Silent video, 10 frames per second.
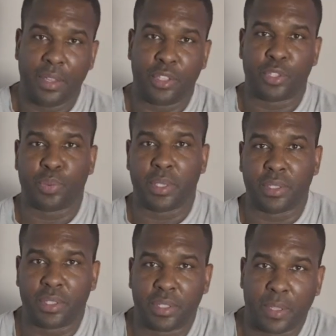This
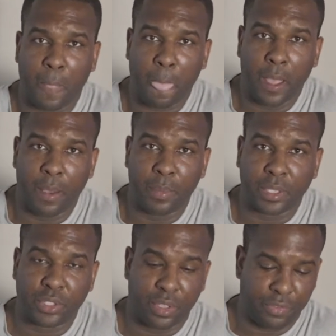was
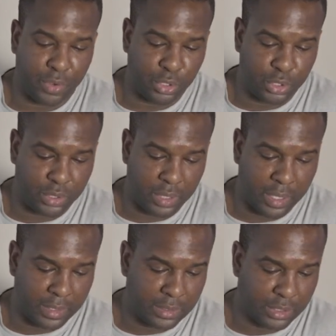amongst the first
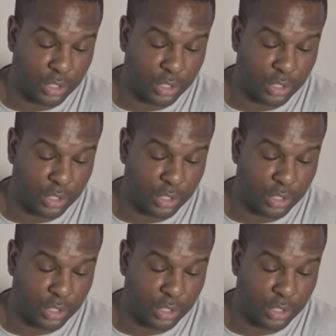guns.